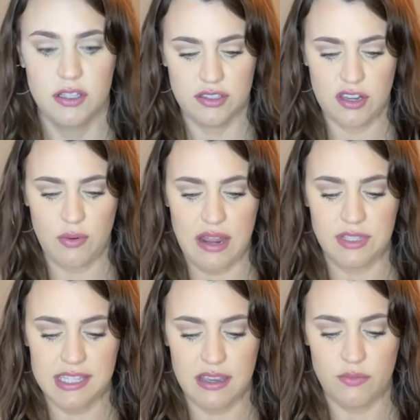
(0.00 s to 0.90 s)
So I
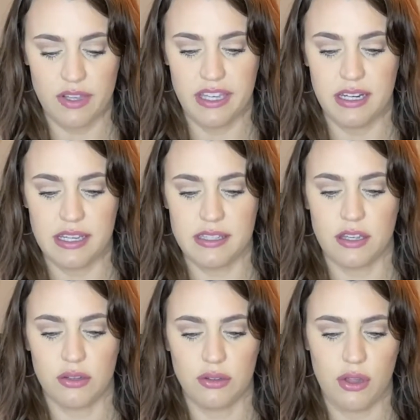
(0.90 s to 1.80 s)
would say a really nice
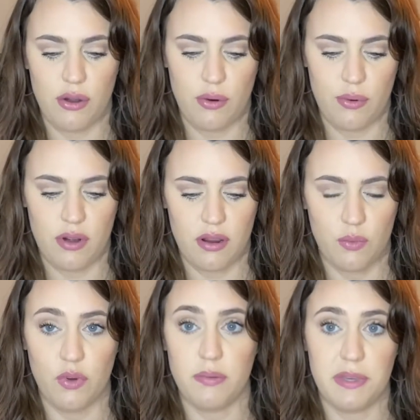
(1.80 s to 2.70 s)
cologne
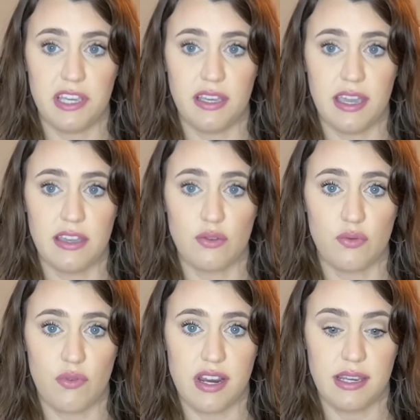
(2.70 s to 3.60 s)
would be a
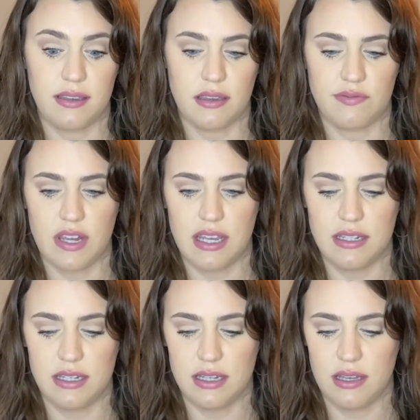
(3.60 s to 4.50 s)
great gift
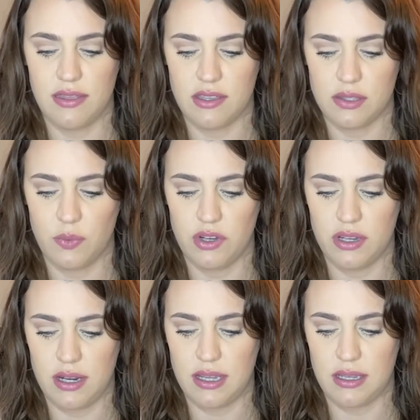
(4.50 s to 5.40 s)
idea. And this
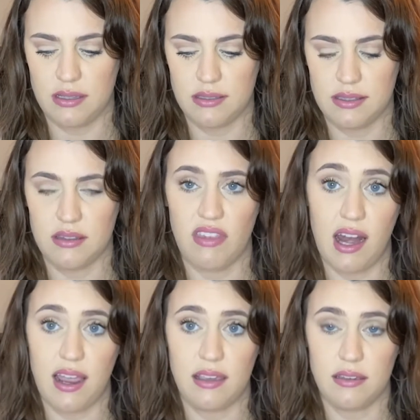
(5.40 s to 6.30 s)
one is that
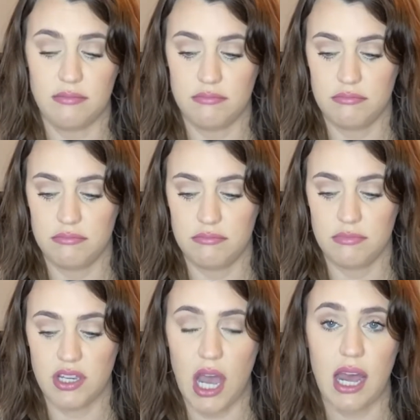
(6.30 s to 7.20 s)
I
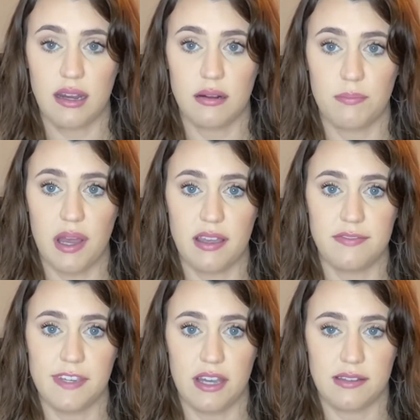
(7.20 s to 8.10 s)
got my
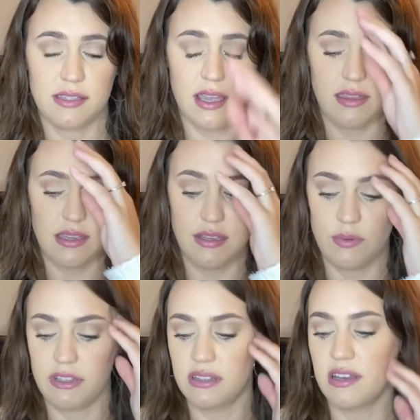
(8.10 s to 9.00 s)
fiance that he
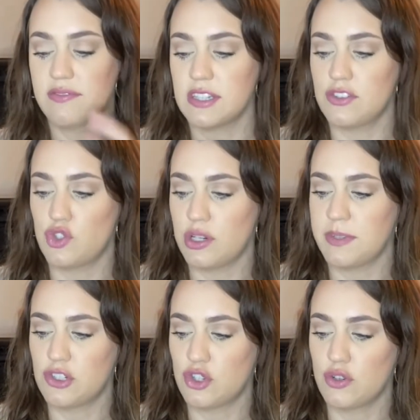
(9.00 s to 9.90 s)
really loves is
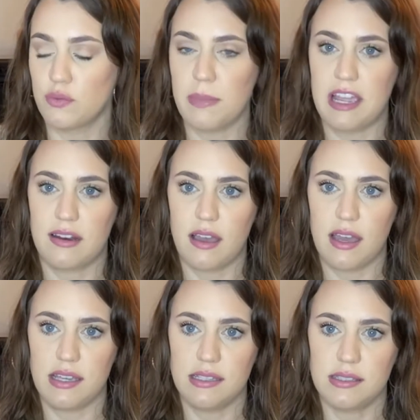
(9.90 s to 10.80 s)
Jimmy Choo Man
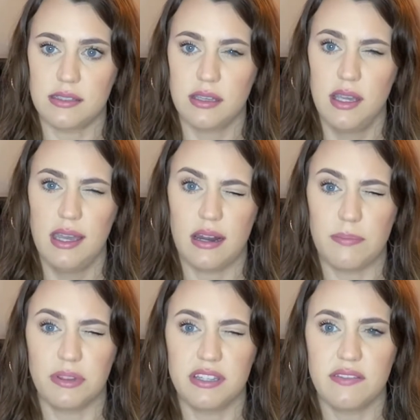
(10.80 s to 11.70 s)
Ice. I
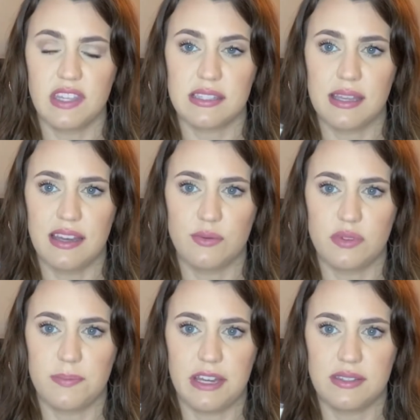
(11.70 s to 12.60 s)
believe this size
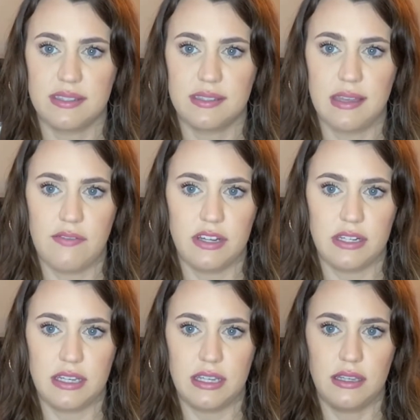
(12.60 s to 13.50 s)
was about
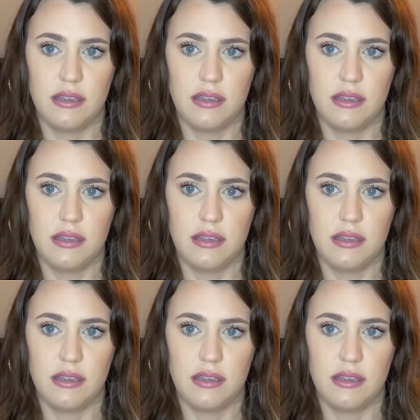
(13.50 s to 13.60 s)
70,